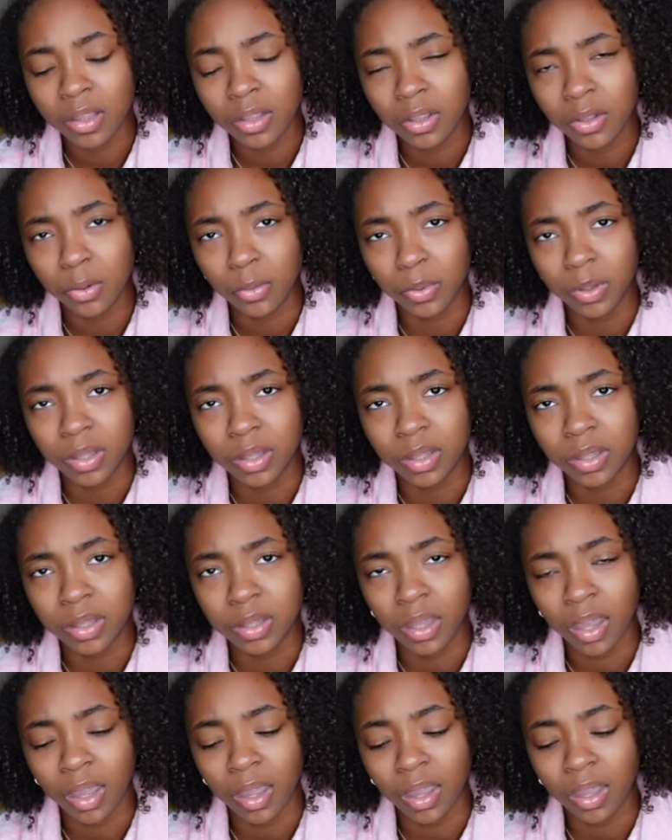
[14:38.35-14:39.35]
you would
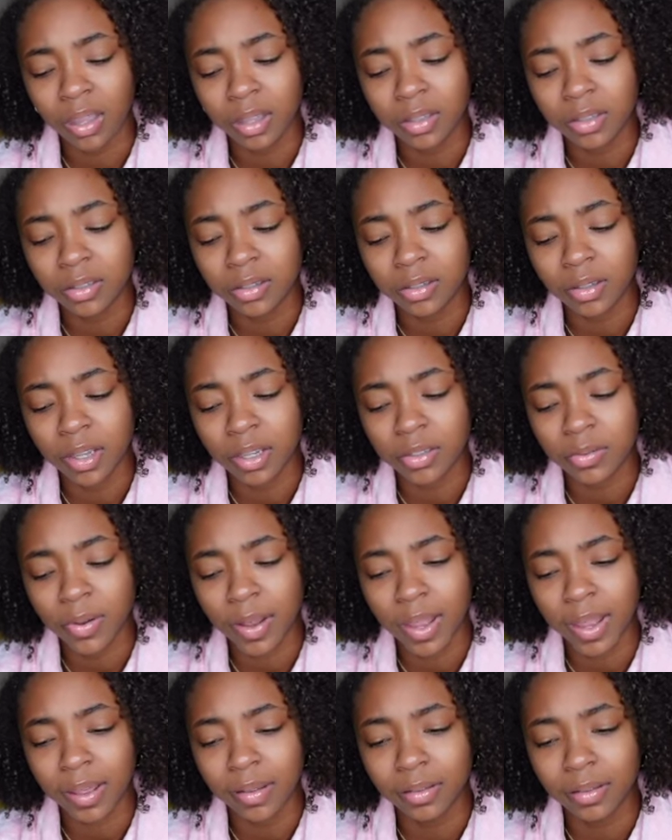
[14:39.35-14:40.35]
think. So that's why
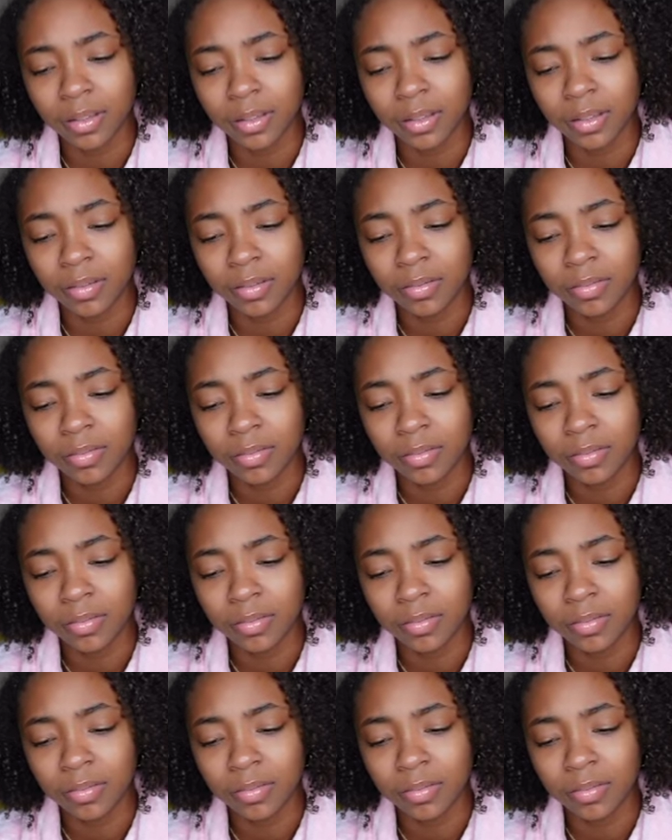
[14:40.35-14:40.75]
I have the